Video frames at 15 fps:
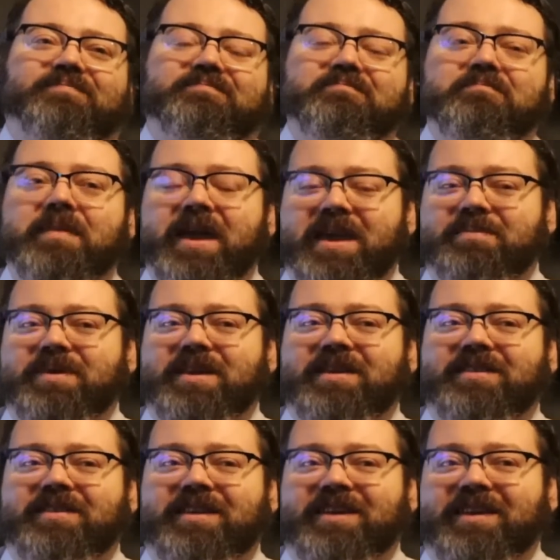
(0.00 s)

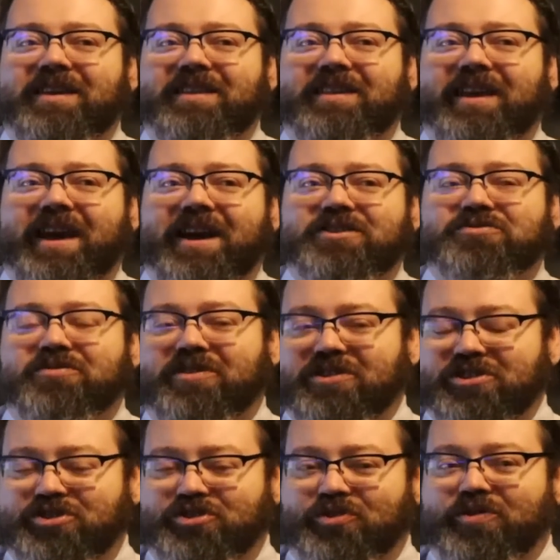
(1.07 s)
Maybe the actual
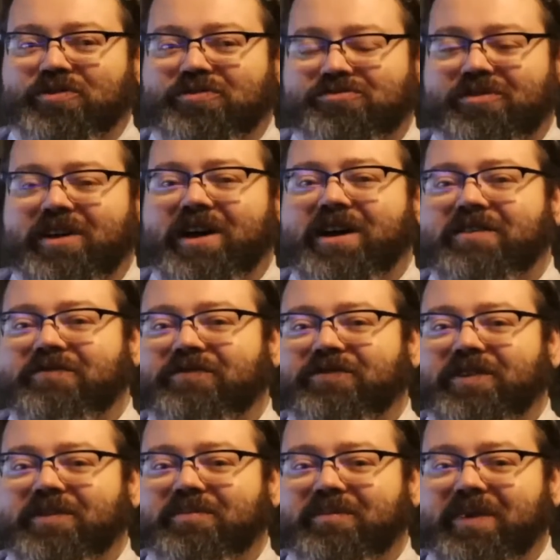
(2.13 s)
conjoiner drive
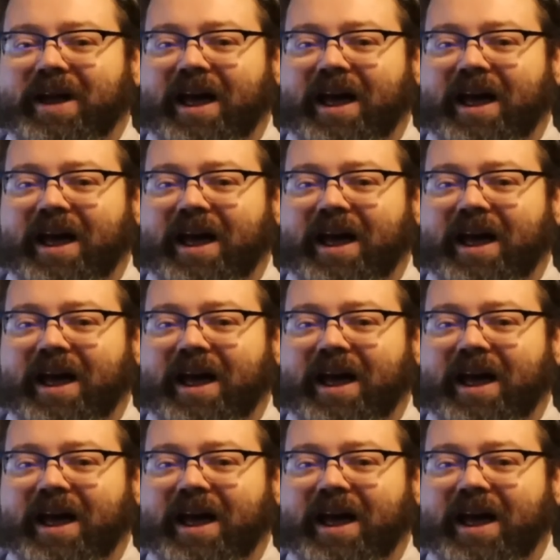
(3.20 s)
from